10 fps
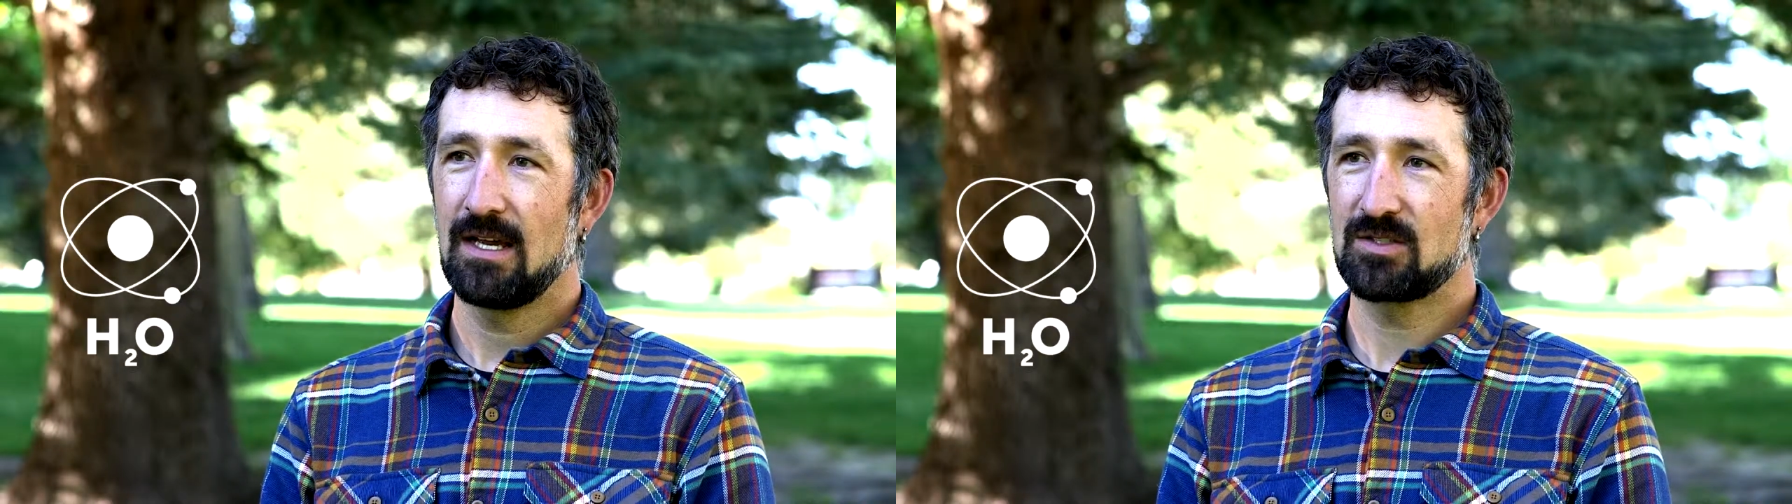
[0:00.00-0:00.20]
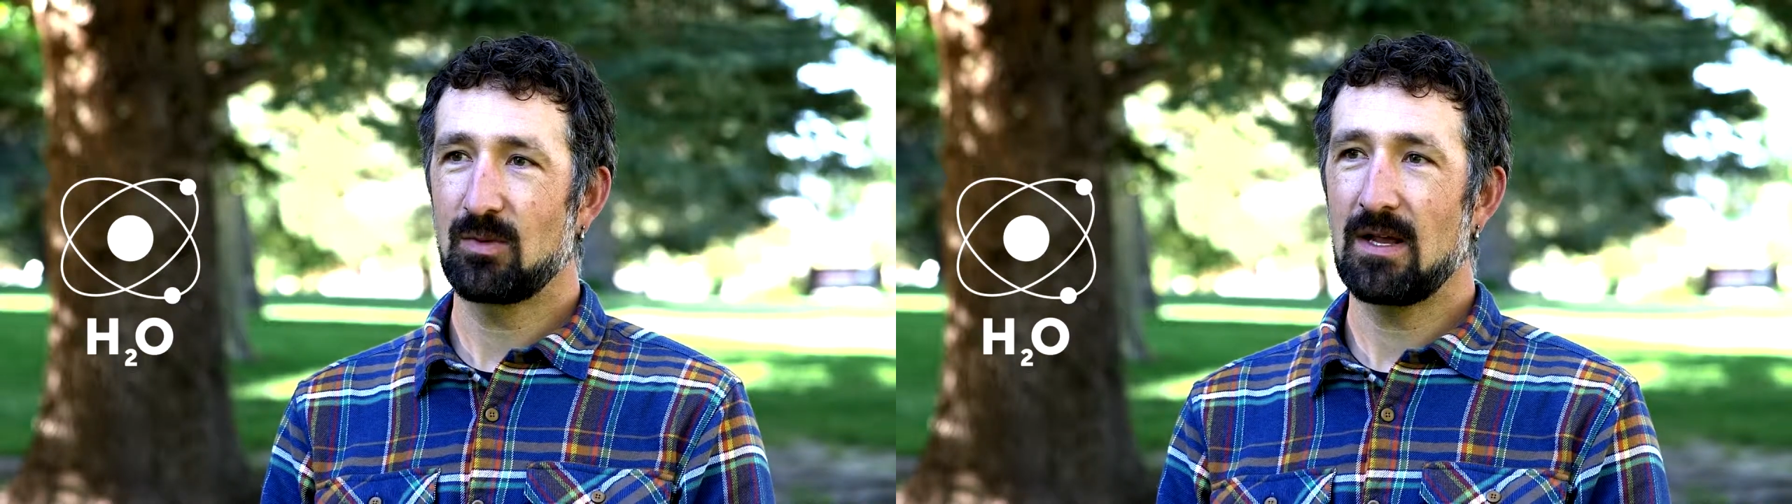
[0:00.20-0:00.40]

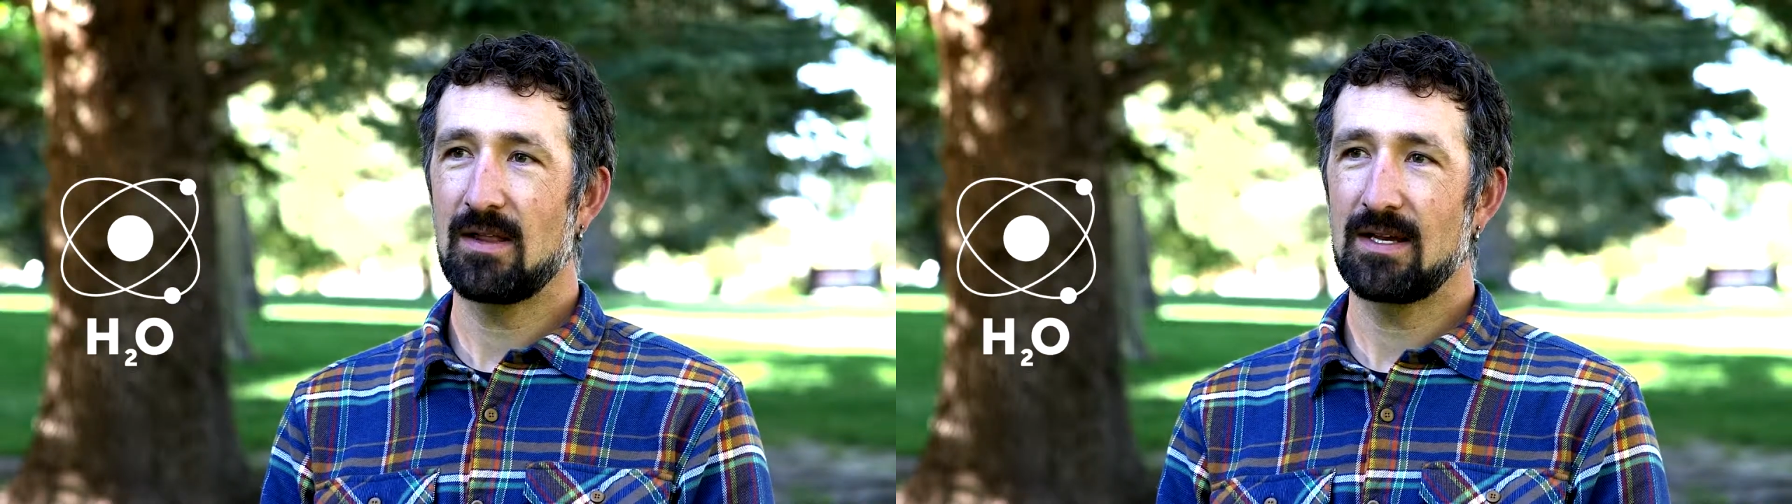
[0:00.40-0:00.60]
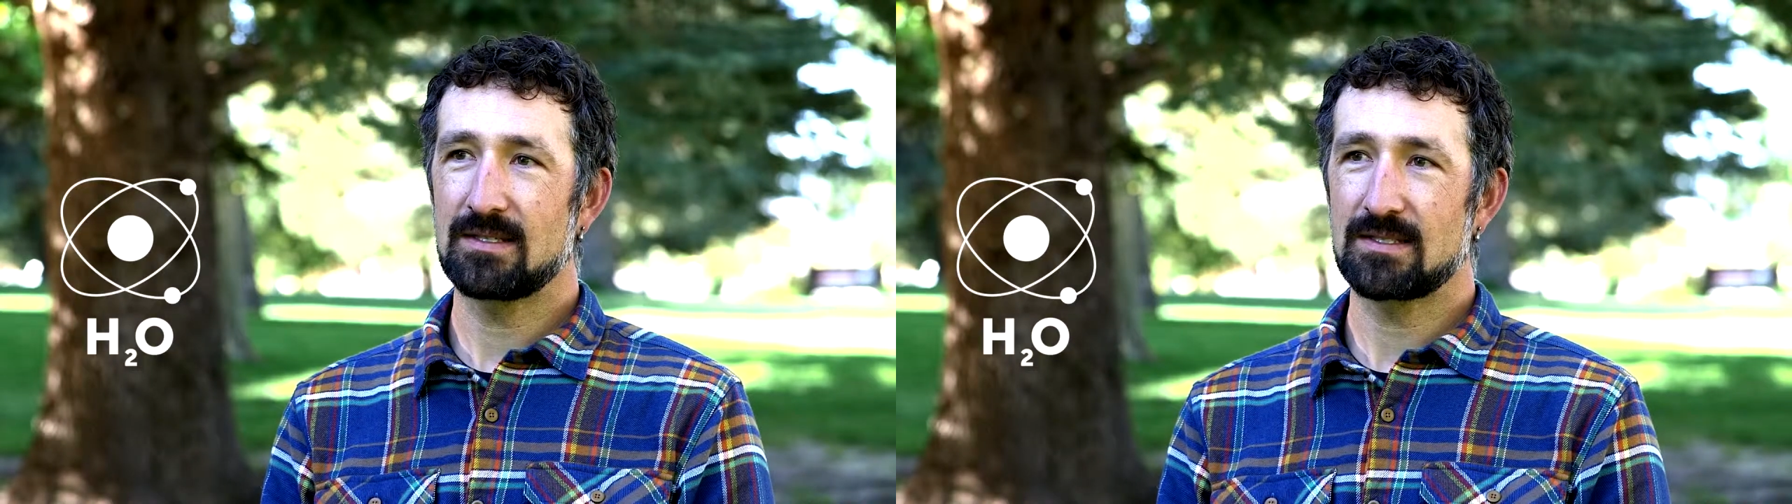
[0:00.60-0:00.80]
as
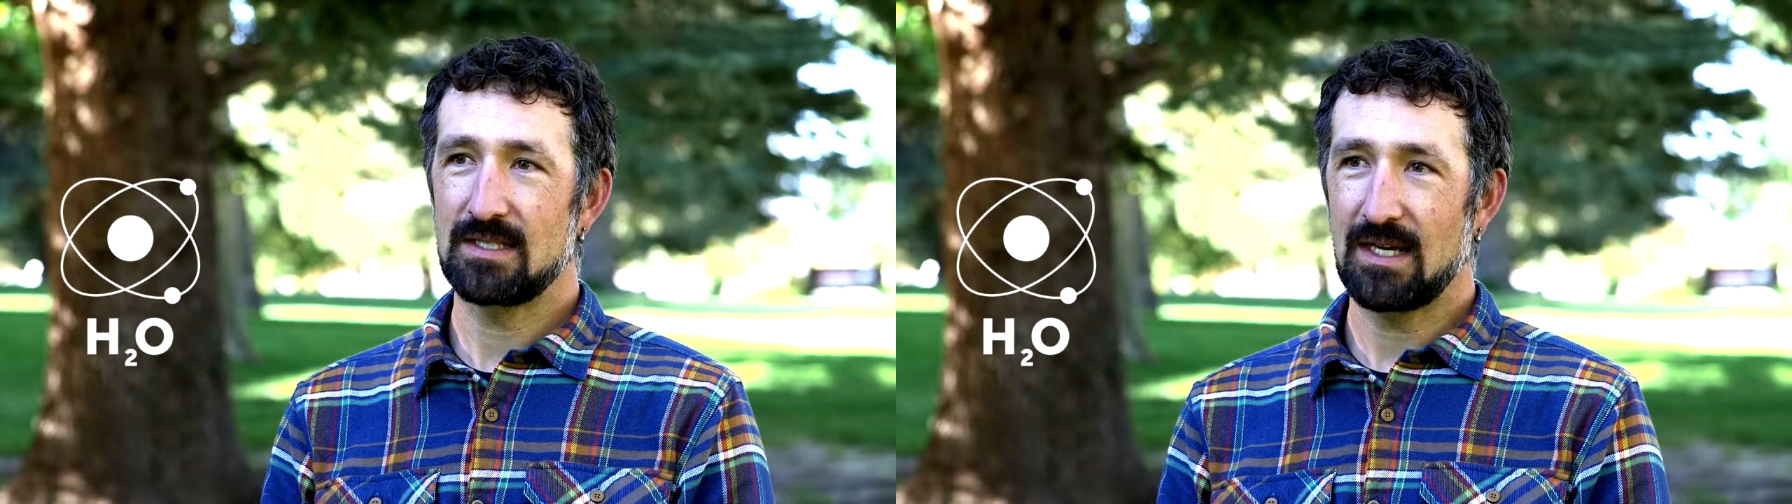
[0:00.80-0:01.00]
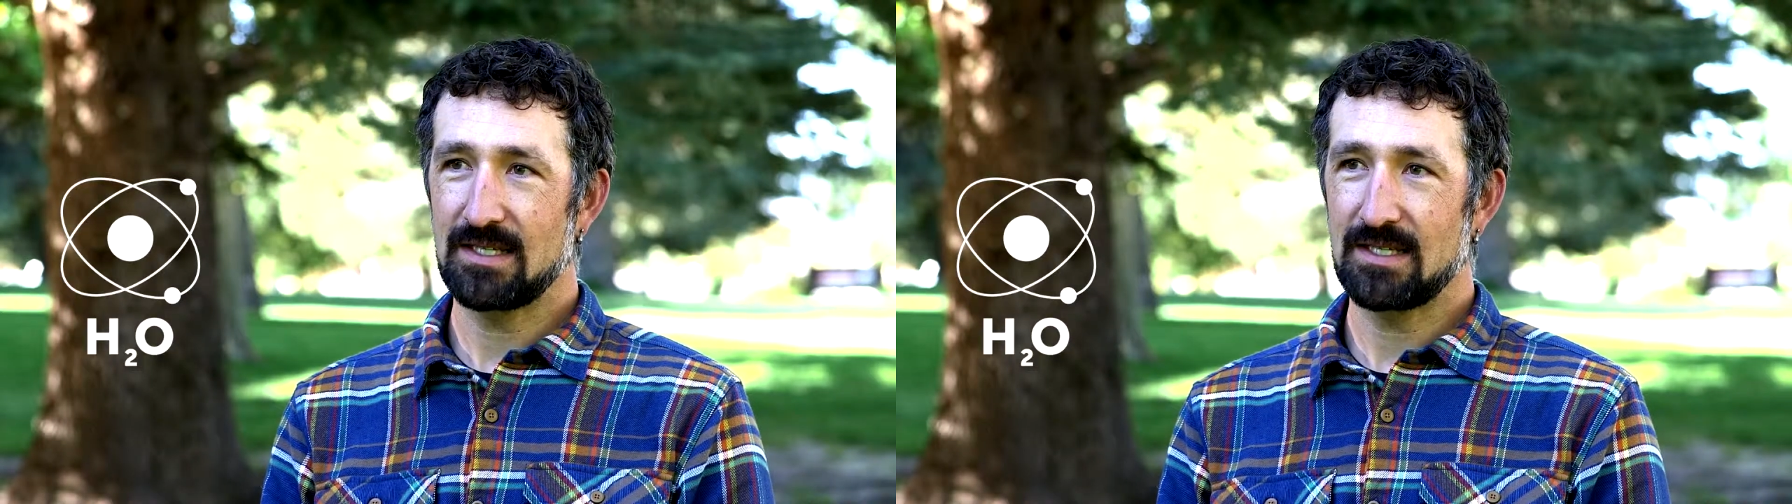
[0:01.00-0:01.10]
well as the